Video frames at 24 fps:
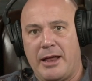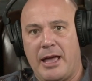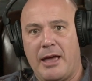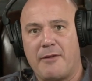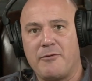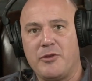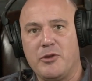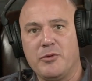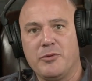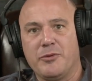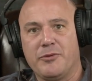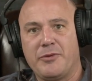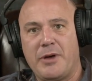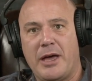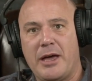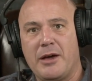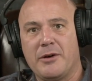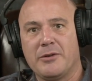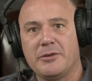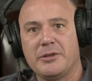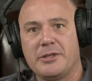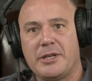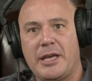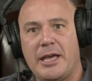have you
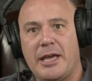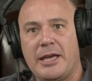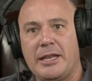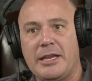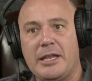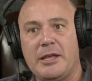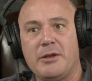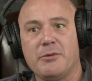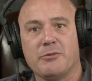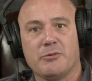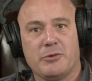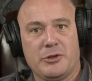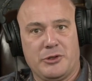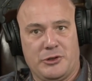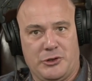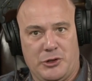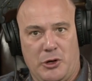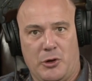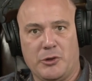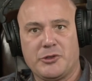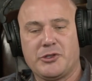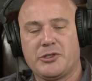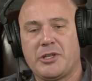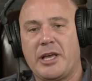found any
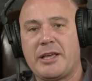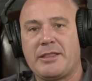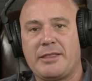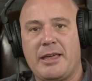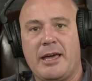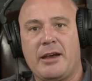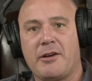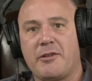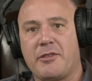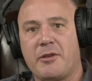results like that?